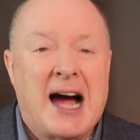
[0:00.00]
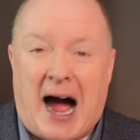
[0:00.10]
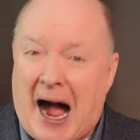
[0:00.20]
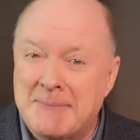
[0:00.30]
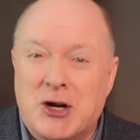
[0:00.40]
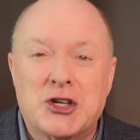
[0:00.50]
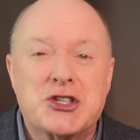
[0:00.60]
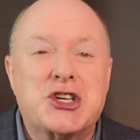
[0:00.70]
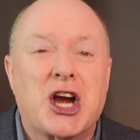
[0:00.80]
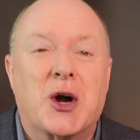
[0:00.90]
I'm going to
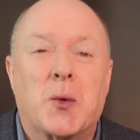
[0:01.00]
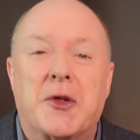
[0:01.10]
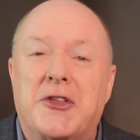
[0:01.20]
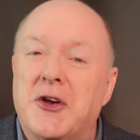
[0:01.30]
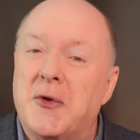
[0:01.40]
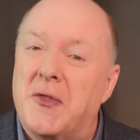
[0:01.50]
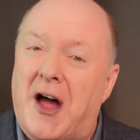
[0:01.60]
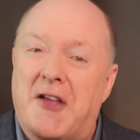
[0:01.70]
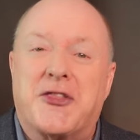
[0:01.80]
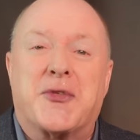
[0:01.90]
share with you
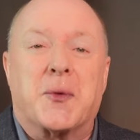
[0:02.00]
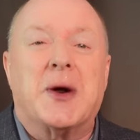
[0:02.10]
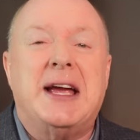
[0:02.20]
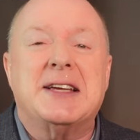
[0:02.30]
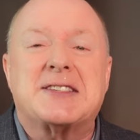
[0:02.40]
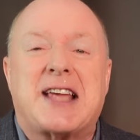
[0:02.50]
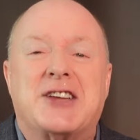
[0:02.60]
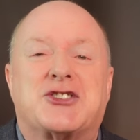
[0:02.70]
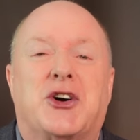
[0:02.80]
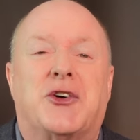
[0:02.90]
the three
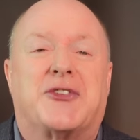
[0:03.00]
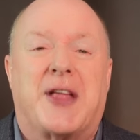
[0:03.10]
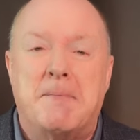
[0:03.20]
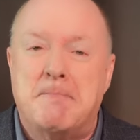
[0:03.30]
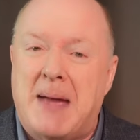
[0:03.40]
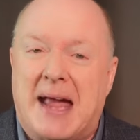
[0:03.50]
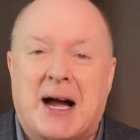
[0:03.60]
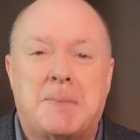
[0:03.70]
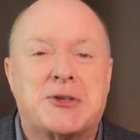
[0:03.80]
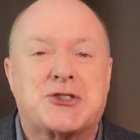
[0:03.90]
essentials that make
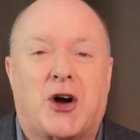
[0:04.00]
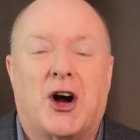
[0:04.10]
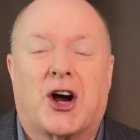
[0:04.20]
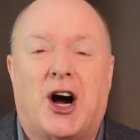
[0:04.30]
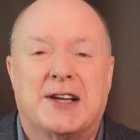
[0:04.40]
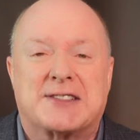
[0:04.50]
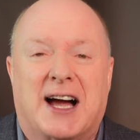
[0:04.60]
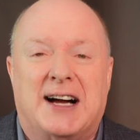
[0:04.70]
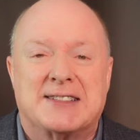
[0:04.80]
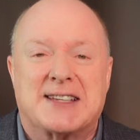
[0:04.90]
up a strong cause
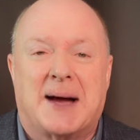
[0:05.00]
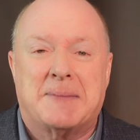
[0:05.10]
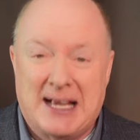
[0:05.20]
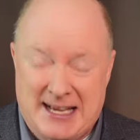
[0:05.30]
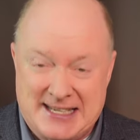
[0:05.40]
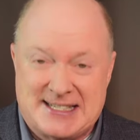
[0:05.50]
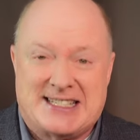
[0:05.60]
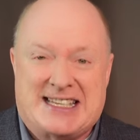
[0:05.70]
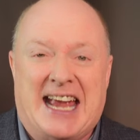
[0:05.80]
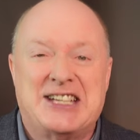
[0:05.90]
concept.
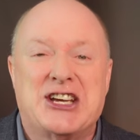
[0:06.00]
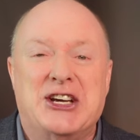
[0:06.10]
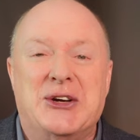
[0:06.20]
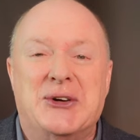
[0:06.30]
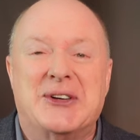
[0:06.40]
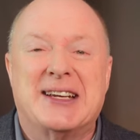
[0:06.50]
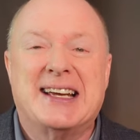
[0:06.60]
Stay tuned.